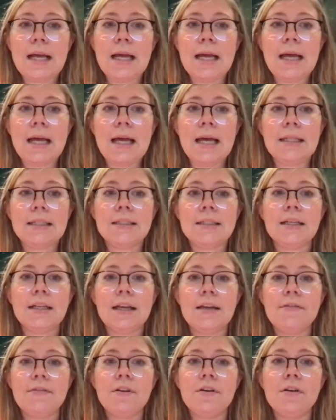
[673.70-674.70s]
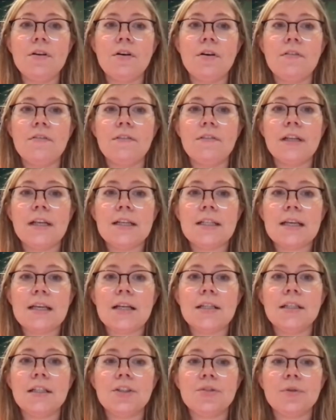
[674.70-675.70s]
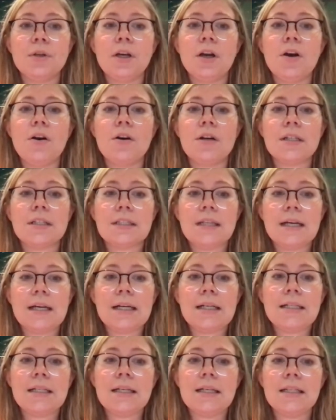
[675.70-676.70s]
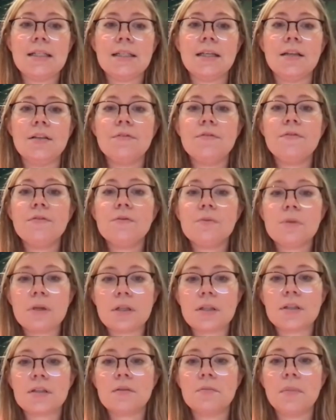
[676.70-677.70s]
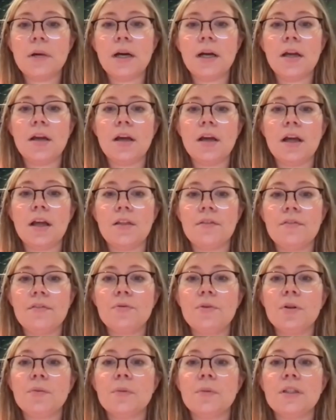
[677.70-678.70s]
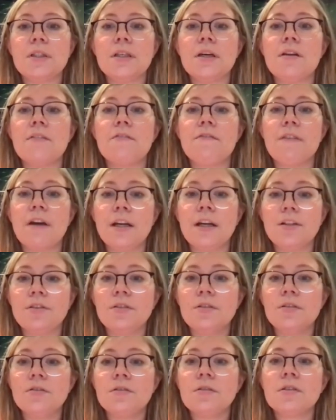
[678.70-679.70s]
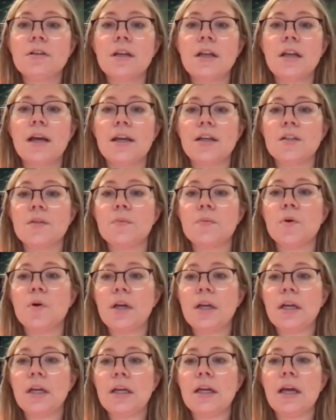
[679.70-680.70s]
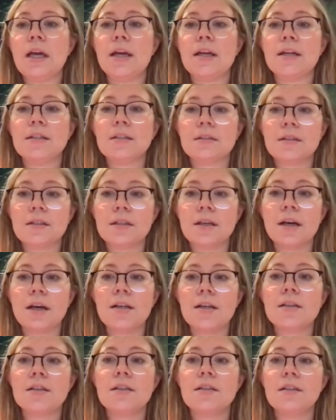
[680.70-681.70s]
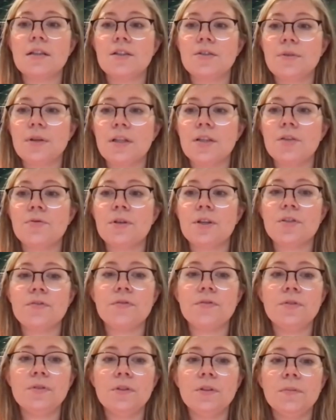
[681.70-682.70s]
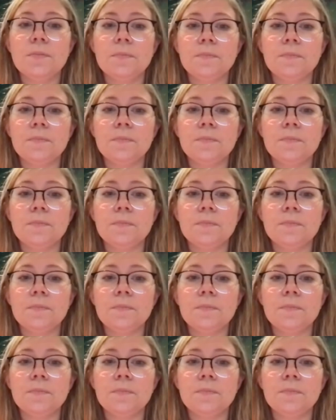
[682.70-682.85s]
and the level of nasal nitric oxide is influenced by environmental factors like smoking, exercise, nitrate-rich food.